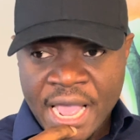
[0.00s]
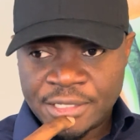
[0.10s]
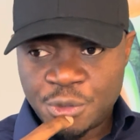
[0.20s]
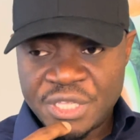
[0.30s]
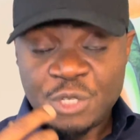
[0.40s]

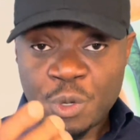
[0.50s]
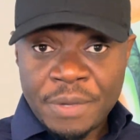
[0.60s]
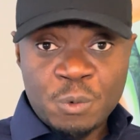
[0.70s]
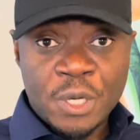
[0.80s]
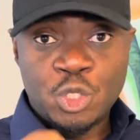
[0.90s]
And so these
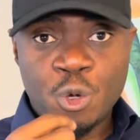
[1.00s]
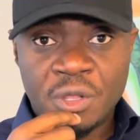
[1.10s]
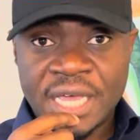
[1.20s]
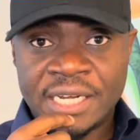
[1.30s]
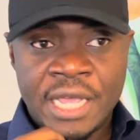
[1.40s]
women were
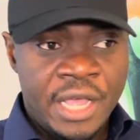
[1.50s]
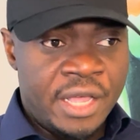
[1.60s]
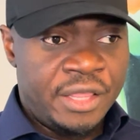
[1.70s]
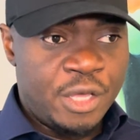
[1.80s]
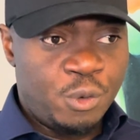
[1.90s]
told that
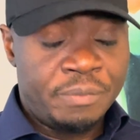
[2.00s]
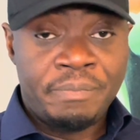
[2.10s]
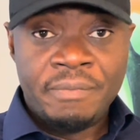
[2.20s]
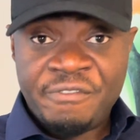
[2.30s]
they would,